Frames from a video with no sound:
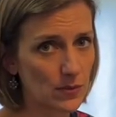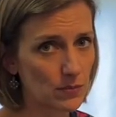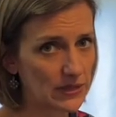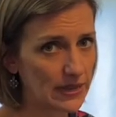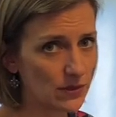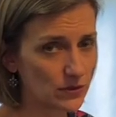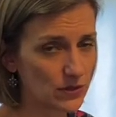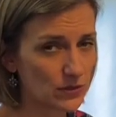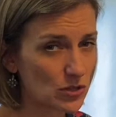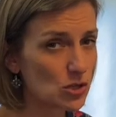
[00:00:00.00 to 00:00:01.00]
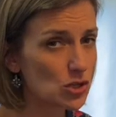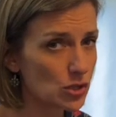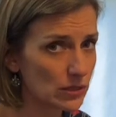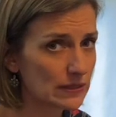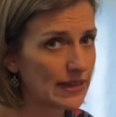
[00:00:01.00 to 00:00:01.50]
play those notes
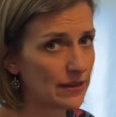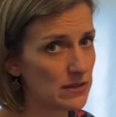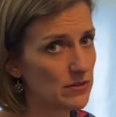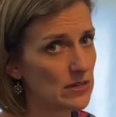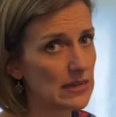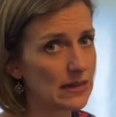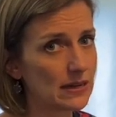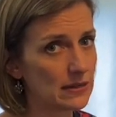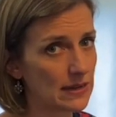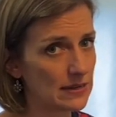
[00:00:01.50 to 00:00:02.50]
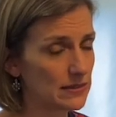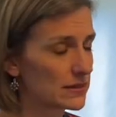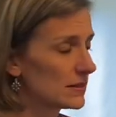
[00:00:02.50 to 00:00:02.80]
should allow you to get a nice,